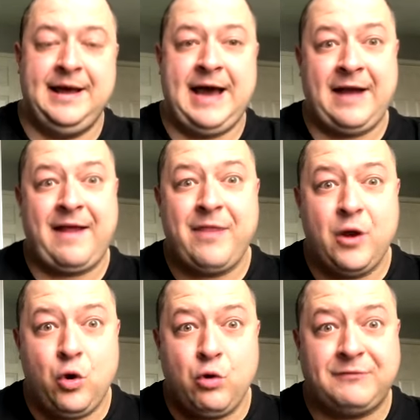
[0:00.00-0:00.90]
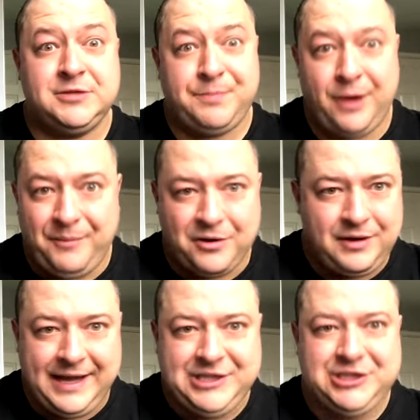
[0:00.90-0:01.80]
and had their autographs as part of my
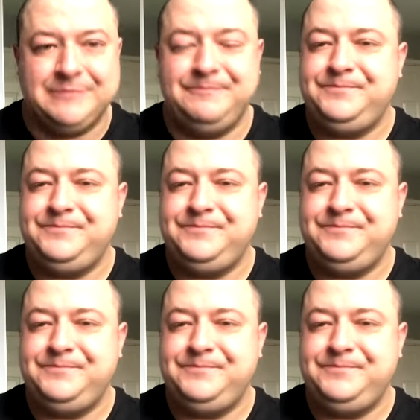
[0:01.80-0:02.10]
collection.